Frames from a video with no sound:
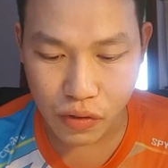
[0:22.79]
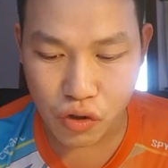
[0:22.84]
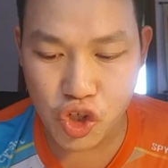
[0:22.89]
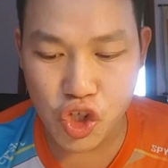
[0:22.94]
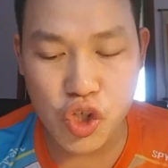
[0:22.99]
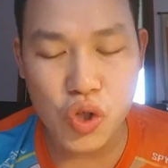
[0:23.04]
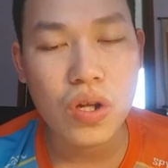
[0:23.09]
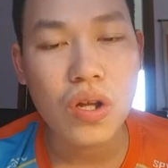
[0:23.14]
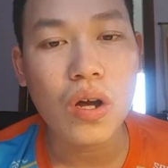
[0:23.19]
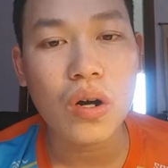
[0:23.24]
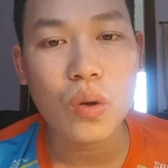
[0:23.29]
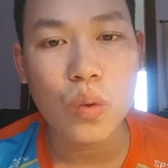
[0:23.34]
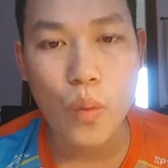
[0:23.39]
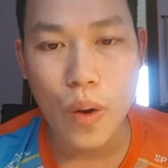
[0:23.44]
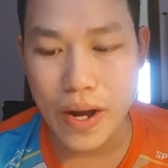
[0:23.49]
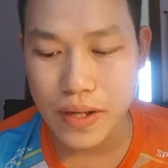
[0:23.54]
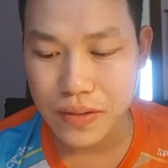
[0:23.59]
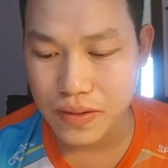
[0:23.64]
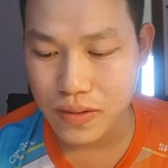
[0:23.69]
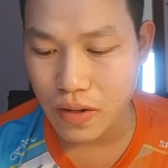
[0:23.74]
You should not
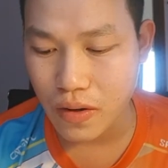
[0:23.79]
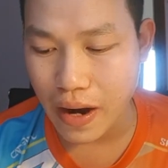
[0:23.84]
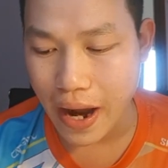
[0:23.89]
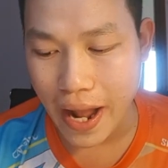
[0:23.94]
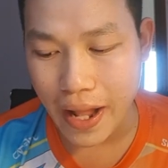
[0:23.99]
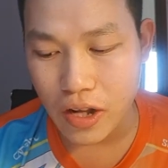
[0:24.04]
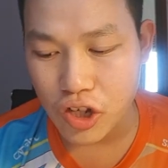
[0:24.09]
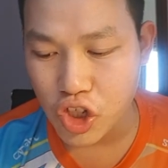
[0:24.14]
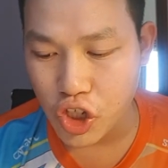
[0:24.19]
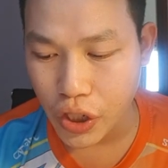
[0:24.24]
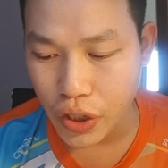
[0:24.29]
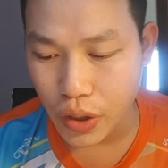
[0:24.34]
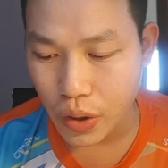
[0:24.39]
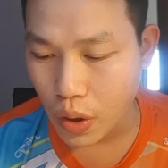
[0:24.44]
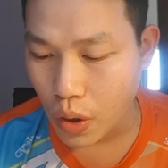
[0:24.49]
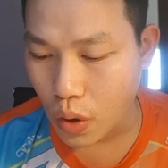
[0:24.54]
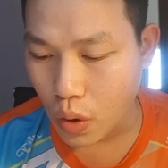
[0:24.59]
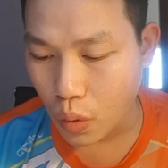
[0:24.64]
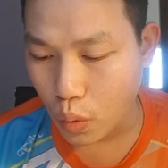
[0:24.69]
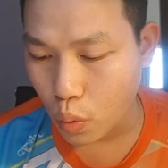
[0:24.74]
waste your energy
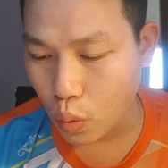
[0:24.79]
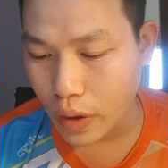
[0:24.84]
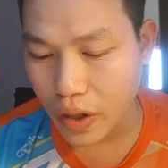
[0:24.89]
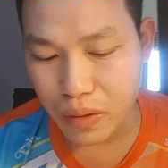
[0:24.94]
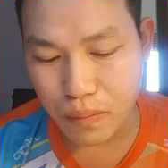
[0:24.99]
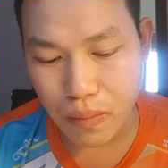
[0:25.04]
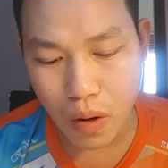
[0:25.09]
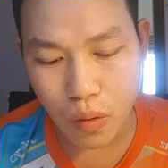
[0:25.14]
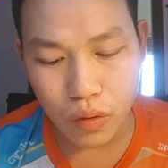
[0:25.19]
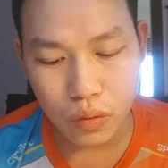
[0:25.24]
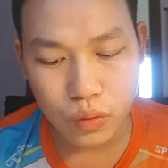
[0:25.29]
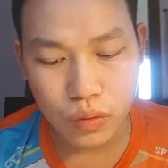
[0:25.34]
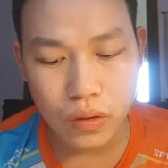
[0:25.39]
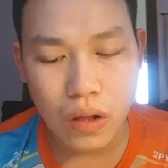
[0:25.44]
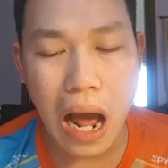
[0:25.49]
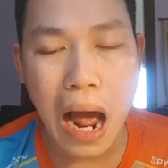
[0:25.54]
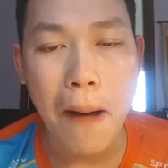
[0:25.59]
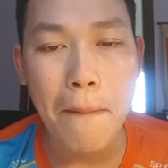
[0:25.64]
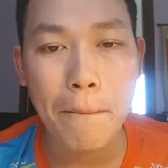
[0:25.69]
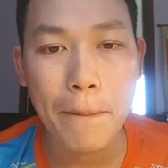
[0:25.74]
worrying about what
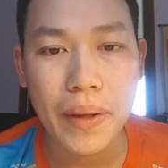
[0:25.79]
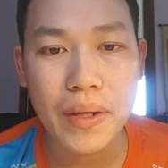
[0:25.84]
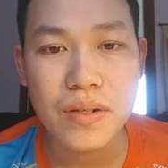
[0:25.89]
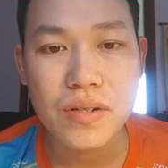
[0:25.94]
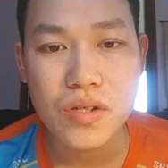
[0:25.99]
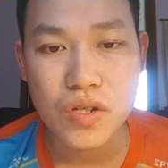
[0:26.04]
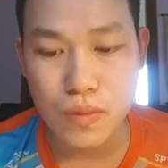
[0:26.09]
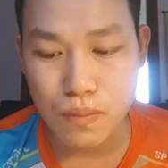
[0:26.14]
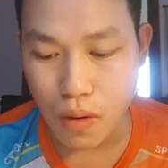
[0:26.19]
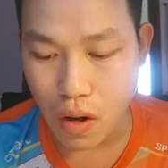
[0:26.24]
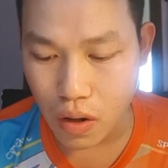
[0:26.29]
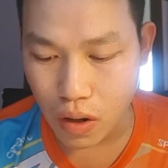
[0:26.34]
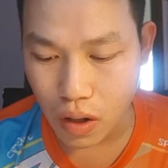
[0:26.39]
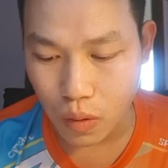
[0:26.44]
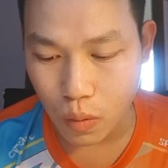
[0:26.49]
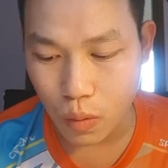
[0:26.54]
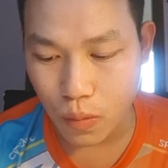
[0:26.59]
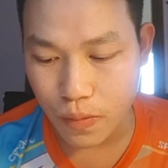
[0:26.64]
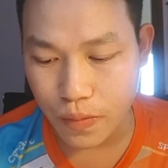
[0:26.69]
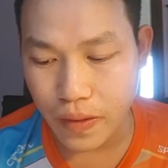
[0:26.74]
will happen
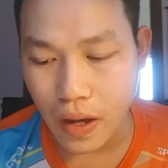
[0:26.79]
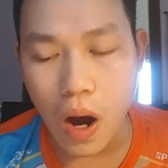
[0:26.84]
tomorrow.